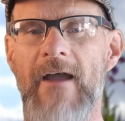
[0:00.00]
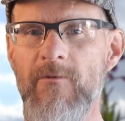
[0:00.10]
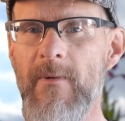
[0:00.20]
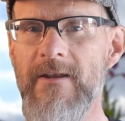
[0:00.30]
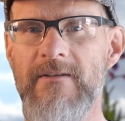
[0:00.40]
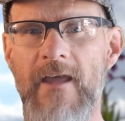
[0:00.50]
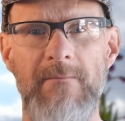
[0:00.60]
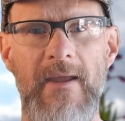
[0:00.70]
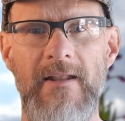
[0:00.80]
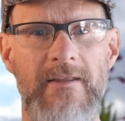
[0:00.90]
Hi everybody,
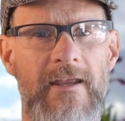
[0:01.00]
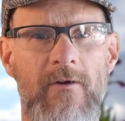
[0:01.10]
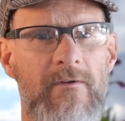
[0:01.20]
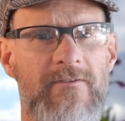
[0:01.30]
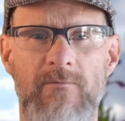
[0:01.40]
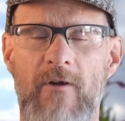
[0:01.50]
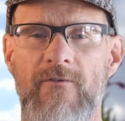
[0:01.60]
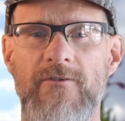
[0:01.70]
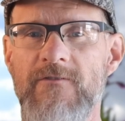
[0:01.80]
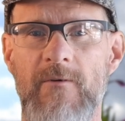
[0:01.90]
Dan Bailey here with some more
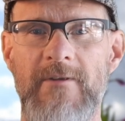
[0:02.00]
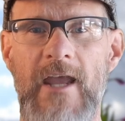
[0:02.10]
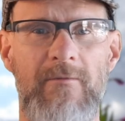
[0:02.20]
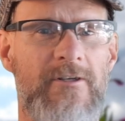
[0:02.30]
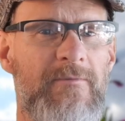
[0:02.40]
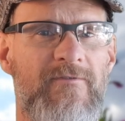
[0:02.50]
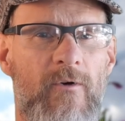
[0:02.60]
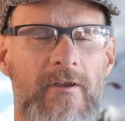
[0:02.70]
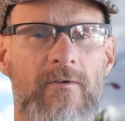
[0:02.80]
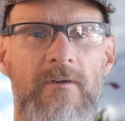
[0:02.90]
Fujifilm camera tips
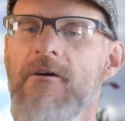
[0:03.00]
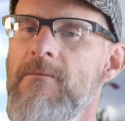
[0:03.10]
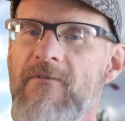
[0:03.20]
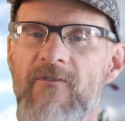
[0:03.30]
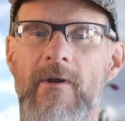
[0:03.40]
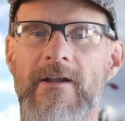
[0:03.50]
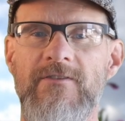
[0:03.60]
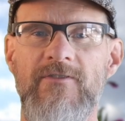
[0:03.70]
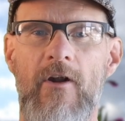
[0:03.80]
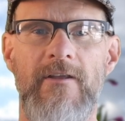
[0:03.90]
for you. Before I get
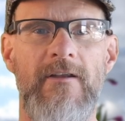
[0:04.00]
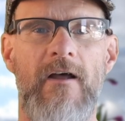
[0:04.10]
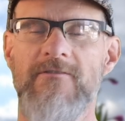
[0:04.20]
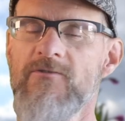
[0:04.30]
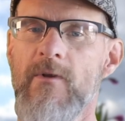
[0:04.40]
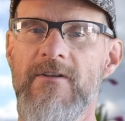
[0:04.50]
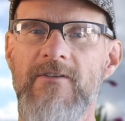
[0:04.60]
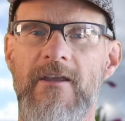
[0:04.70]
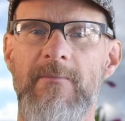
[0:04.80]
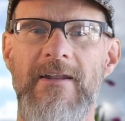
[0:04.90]
started, I just want to
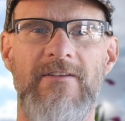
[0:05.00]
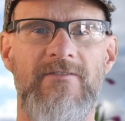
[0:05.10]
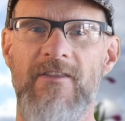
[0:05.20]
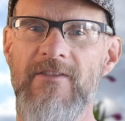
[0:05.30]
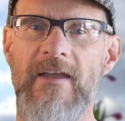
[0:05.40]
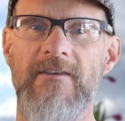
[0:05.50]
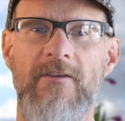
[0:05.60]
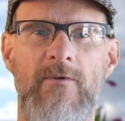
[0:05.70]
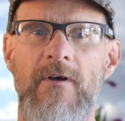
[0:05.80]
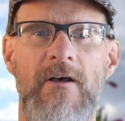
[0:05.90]
take a minute and say thank
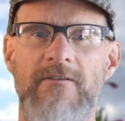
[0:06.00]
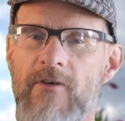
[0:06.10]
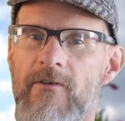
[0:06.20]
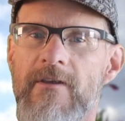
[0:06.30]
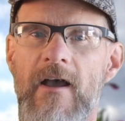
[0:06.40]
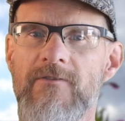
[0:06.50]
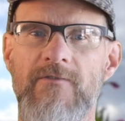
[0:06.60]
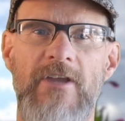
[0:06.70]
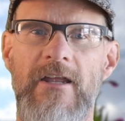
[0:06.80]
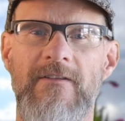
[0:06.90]
you to all you guys
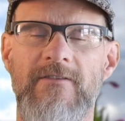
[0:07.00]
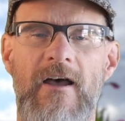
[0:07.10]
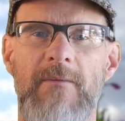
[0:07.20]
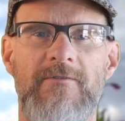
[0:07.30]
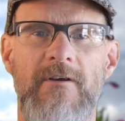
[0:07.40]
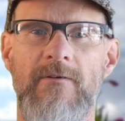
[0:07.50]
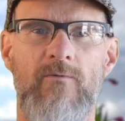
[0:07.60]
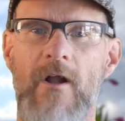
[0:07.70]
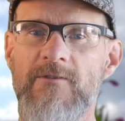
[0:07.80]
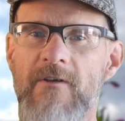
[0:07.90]
who've taken the time to
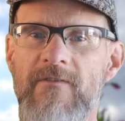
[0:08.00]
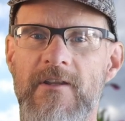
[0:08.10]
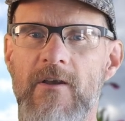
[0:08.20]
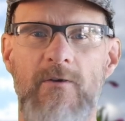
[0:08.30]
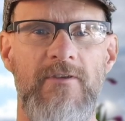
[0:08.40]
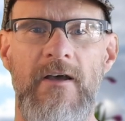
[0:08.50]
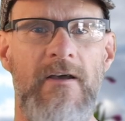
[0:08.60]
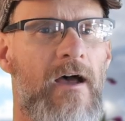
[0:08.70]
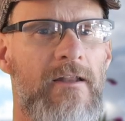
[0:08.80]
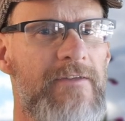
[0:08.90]
watch my videos,
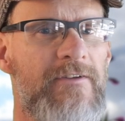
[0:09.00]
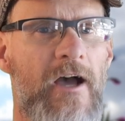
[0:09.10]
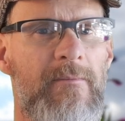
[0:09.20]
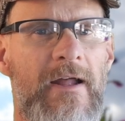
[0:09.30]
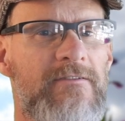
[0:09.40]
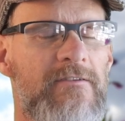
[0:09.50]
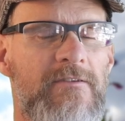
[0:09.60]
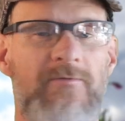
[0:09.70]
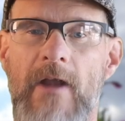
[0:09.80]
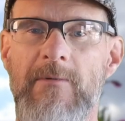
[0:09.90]
leave comments, and
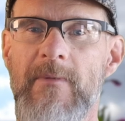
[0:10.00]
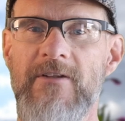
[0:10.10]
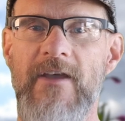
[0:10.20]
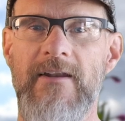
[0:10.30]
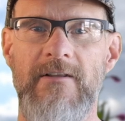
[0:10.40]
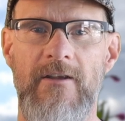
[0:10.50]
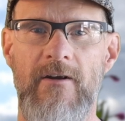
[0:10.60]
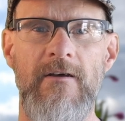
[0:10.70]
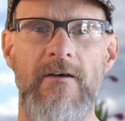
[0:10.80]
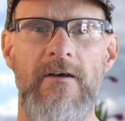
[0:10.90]
subscribe to my channel
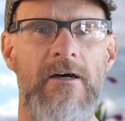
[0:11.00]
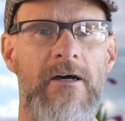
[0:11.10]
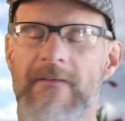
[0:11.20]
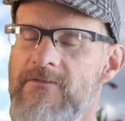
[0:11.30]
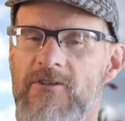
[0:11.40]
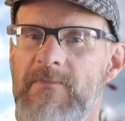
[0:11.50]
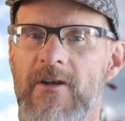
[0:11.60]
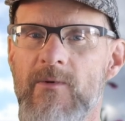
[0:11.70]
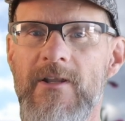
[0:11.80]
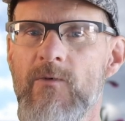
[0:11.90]
here. This has been
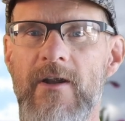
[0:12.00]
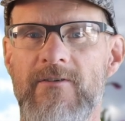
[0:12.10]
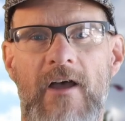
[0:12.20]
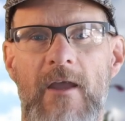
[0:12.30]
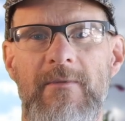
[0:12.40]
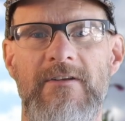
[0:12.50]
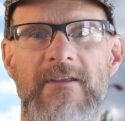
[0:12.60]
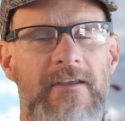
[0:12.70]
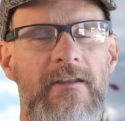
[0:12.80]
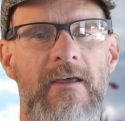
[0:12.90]
a really weird time
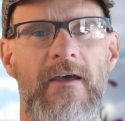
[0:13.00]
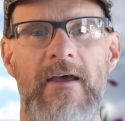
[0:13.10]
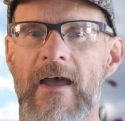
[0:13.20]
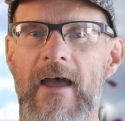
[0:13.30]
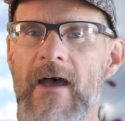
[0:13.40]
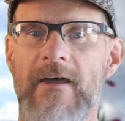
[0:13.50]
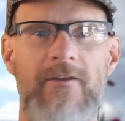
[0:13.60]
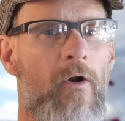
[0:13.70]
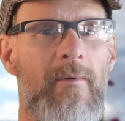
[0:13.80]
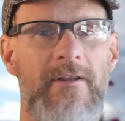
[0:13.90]
indeed, and
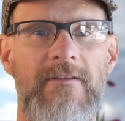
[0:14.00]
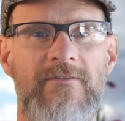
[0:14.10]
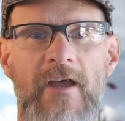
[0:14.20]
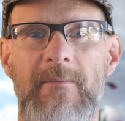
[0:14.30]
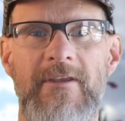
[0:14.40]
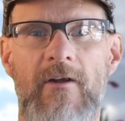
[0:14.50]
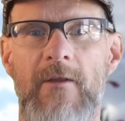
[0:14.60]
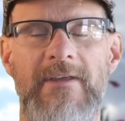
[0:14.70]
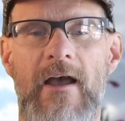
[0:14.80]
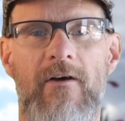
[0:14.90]
normally this time of year
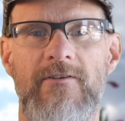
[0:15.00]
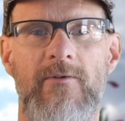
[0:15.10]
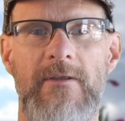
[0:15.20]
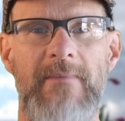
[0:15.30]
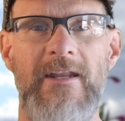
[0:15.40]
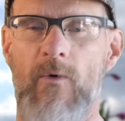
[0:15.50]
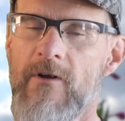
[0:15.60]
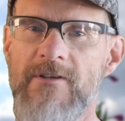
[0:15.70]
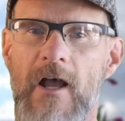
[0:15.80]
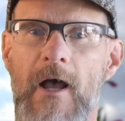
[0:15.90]
I'd be out doing mini
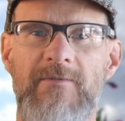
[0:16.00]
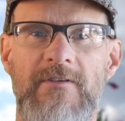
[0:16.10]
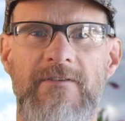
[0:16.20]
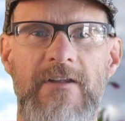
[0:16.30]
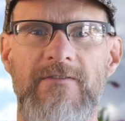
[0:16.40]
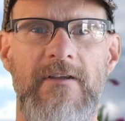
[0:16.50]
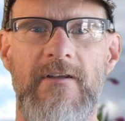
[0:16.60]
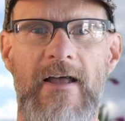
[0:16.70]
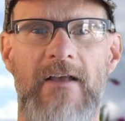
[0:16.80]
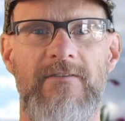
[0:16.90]
workshops and teaching
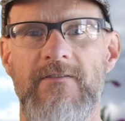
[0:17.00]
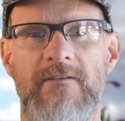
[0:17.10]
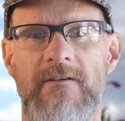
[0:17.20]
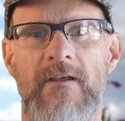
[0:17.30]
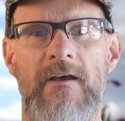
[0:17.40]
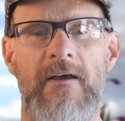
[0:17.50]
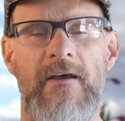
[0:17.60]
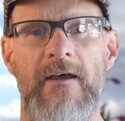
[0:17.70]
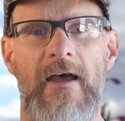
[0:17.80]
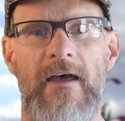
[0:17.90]
classes and,
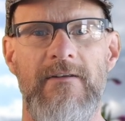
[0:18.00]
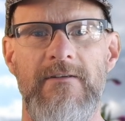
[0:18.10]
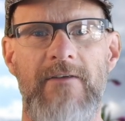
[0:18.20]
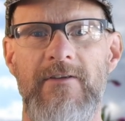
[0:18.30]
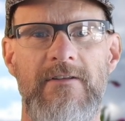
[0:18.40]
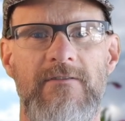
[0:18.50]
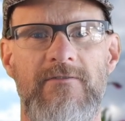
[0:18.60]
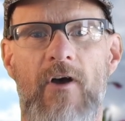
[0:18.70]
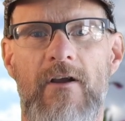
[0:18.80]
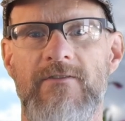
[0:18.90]
and giving
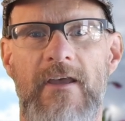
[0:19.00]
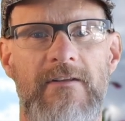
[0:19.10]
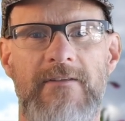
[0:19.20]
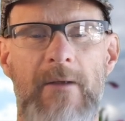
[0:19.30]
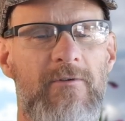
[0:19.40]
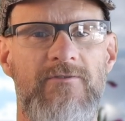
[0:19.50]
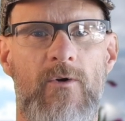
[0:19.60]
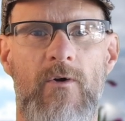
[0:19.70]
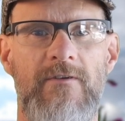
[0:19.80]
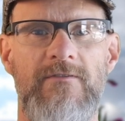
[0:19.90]
talks at camera
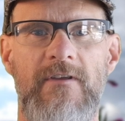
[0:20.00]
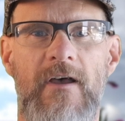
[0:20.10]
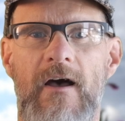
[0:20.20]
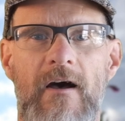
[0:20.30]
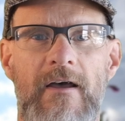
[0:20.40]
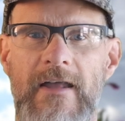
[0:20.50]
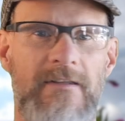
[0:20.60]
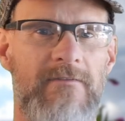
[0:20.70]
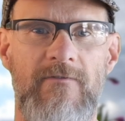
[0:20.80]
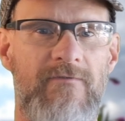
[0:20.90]
stores uh,
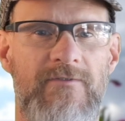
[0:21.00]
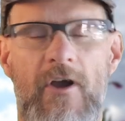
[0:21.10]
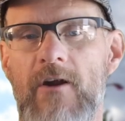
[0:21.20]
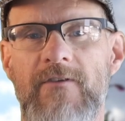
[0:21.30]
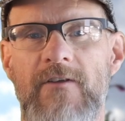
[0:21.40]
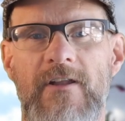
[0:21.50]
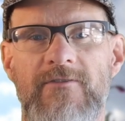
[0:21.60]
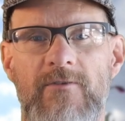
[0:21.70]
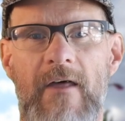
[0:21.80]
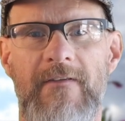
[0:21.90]
and photography
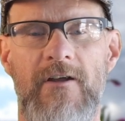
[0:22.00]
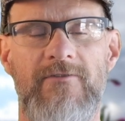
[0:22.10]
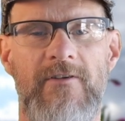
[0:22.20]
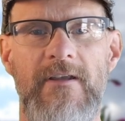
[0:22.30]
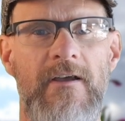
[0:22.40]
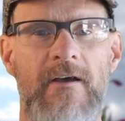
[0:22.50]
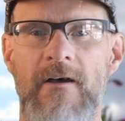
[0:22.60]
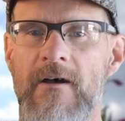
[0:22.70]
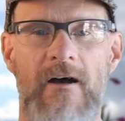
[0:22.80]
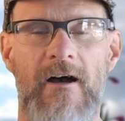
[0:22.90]
events around the country.
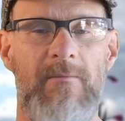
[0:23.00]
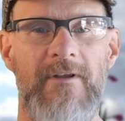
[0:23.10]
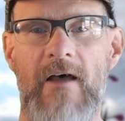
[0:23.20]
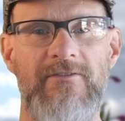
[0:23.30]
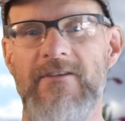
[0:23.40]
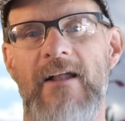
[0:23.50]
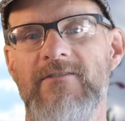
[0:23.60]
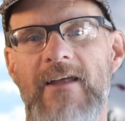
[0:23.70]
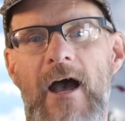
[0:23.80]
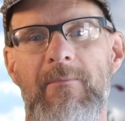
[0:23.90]
Uh, but obviously
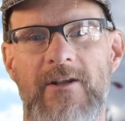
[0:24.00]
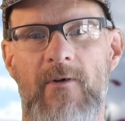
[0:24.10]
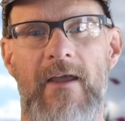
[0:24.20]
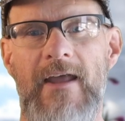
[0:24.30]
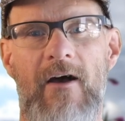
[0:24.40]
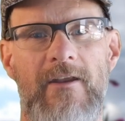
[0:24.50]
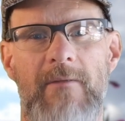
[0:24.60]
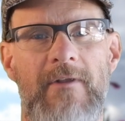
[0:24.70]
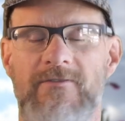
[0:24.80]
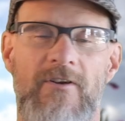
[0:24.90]
that's not happening right now, and
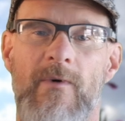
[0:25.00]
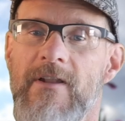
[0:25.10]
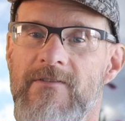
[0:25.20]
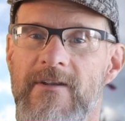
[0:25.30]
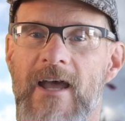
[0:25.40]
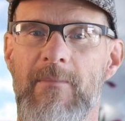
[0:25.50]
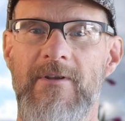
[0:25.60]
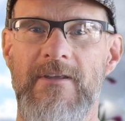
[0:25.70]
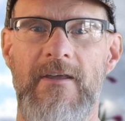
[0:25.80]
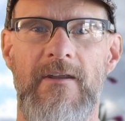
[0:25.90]
I'm not sure when it's going to
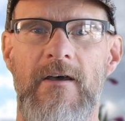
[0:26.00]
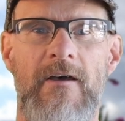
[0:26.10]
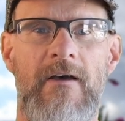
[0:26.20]
happen again.